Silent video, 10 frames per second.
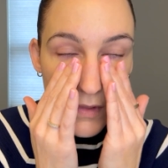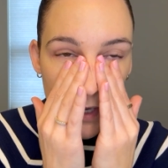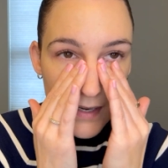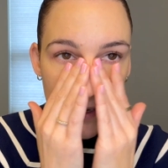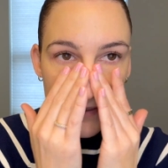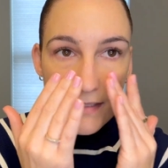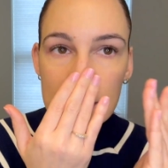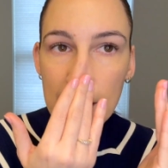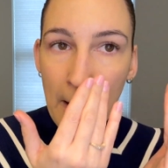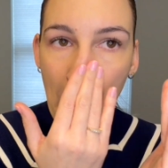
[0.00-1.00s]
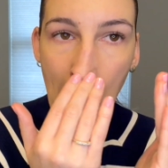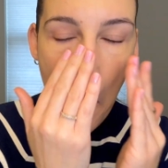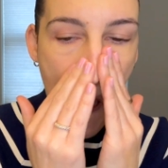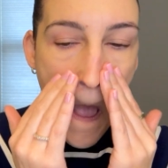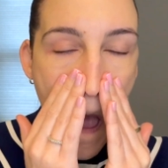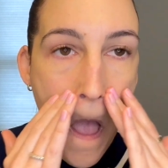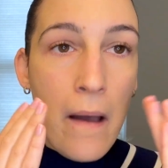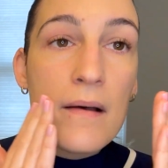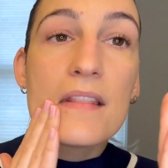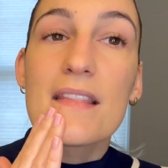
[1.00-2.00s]
And honestly,
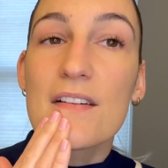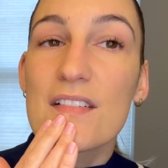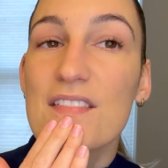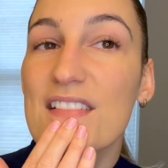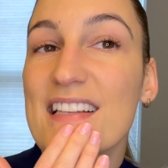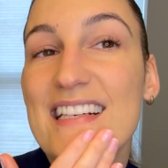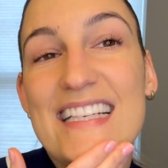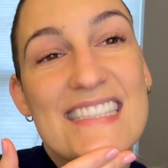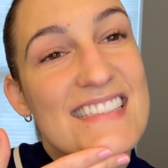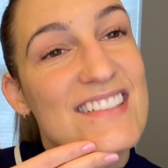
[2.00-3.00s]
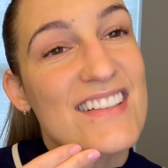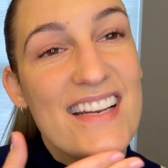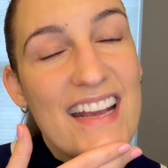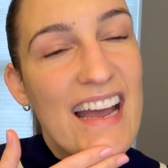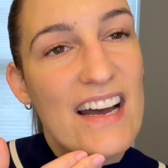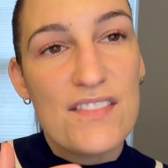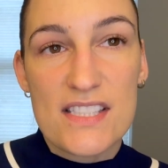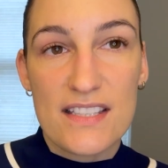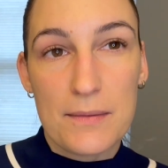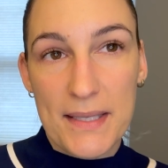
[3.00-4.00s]
the revealer concealer that I have is a
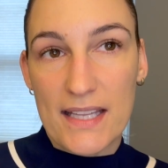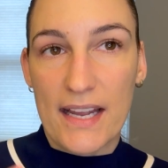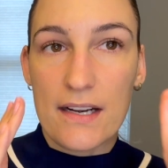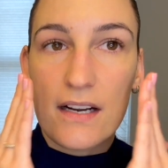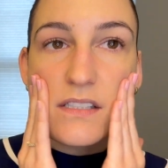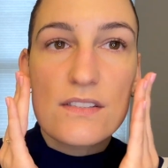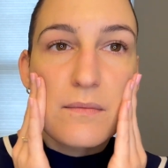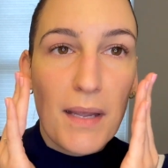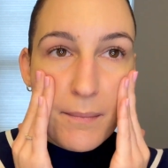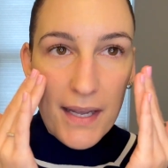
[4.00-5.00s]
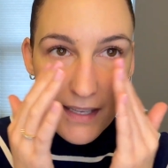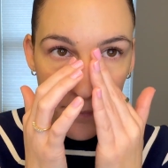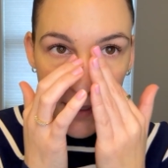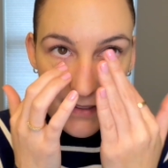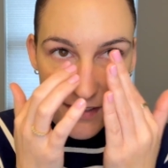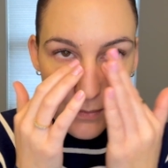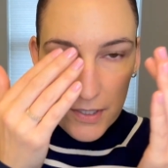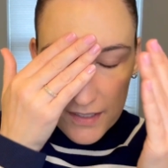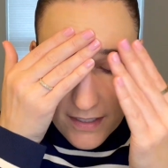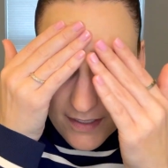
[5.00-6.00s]
little bit lighter, so maybe I can make this
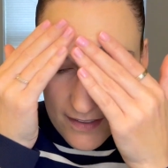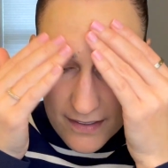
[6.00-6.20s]
work.